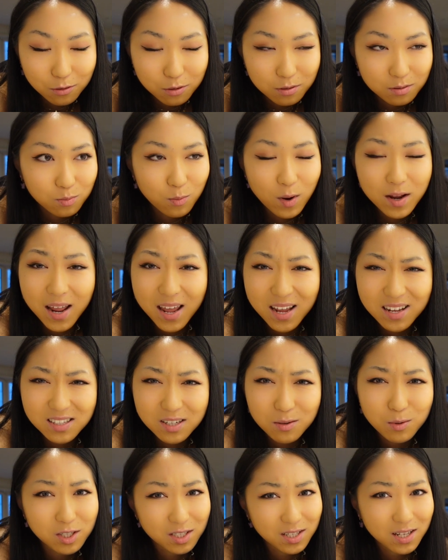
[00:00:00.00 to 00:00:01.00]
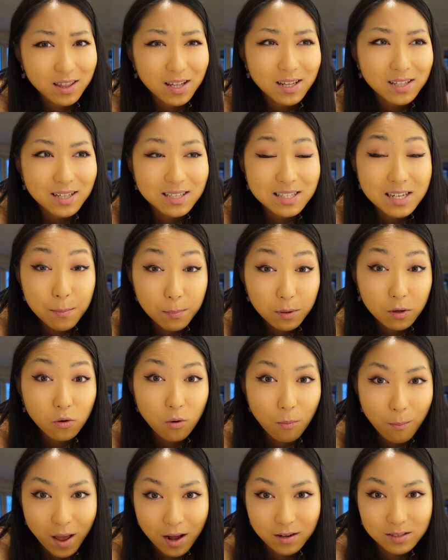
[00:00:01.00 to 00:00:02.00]
or 180, which is I think the
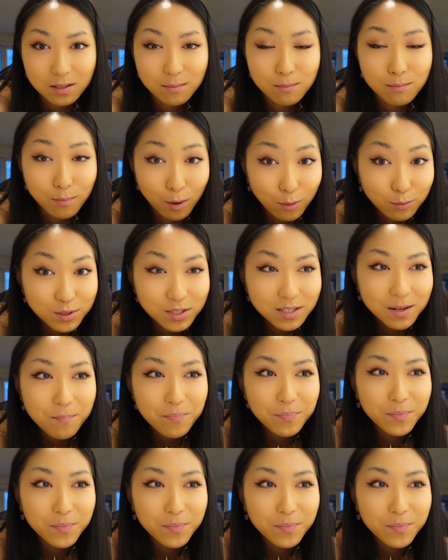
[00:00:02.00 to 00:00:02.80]
typical amount in most